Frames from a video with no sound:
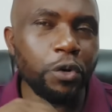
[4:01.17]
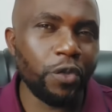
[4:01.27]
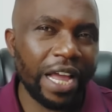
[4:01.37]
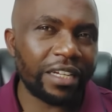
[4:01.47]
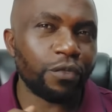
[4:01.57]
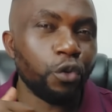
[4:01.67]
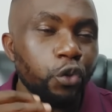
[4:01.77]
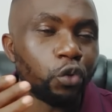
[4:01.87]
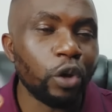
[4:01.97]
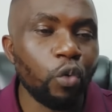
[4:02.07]
we do that, for
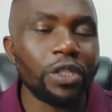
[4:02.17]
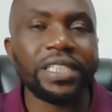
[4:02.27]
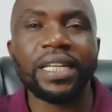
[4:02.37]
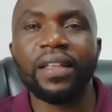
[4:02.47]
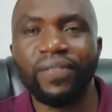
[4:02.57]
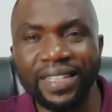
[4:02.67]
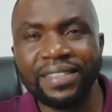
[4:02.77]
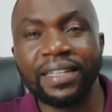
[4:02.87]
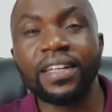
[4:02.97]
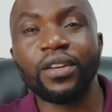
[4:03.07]
those who are watching this
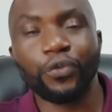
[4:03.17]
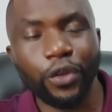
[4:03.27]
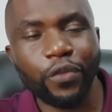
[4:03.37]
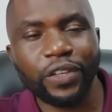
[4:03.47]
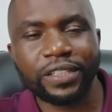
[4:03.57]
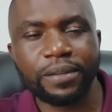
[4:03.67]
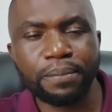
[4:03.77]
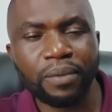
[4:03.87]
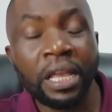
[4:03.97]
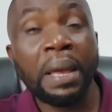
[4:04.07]
channel for the first
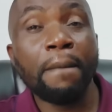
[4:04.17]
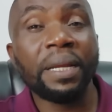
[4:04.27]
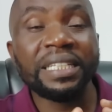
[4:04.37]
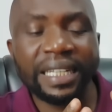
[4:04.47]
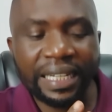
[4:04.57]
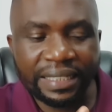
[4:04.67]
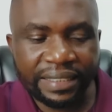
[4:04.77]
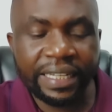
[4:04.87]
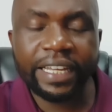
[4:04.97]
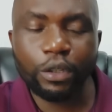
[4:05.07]
time, please take a
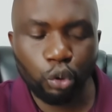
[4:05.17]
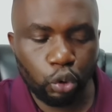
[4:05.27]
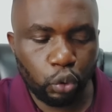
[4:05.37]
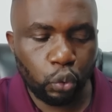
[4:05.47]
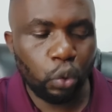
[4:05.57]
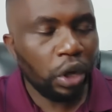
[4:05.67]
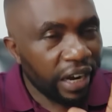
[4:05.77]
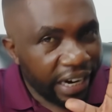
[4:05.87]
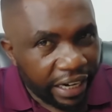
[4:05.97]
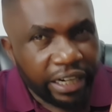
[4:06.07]
second or two,
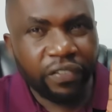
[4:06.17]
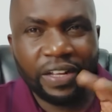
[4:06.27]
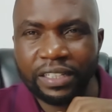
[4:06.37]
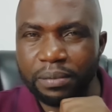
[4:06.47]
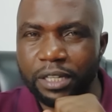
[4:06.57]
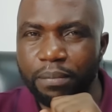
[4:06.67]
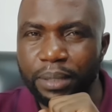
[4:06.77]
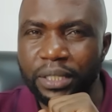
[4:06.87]
click that subscribe